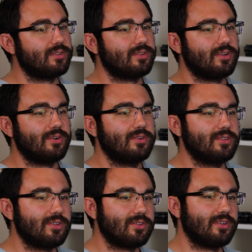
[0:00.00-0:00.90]
So
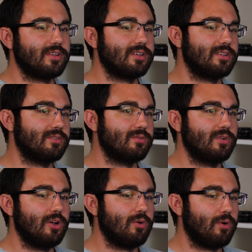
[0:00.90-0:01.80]
it's just like,
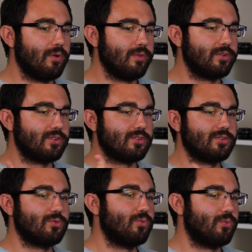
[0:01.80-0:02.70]
well, this
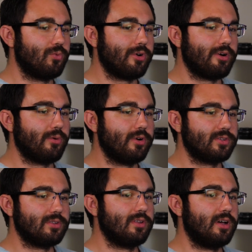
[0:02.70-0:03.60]
is where I
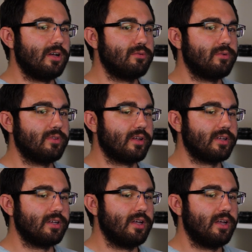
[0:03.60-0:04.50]
was in life, and
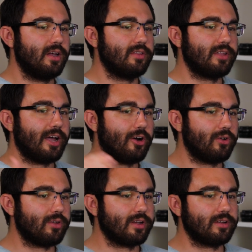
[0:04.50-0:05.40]
like
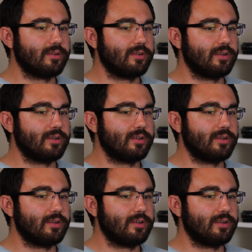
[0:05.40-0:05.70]
now, like